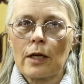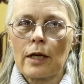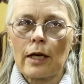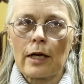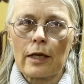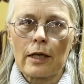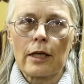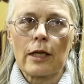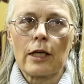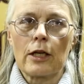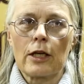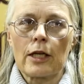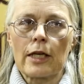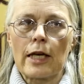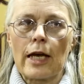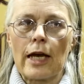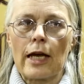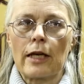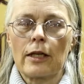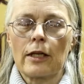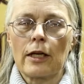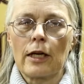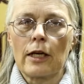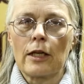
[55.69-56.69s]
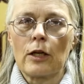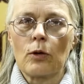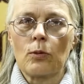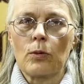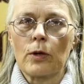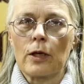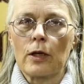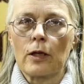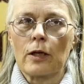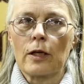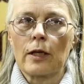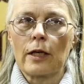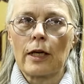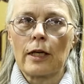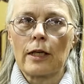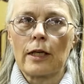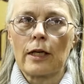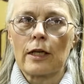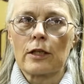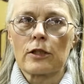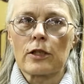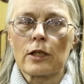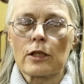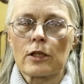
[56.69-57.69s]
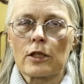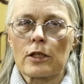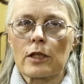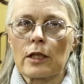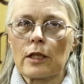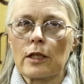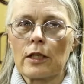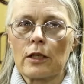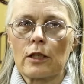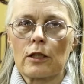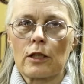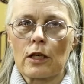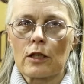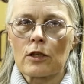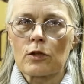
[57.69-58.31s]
And he can and he will, and he has exceeded our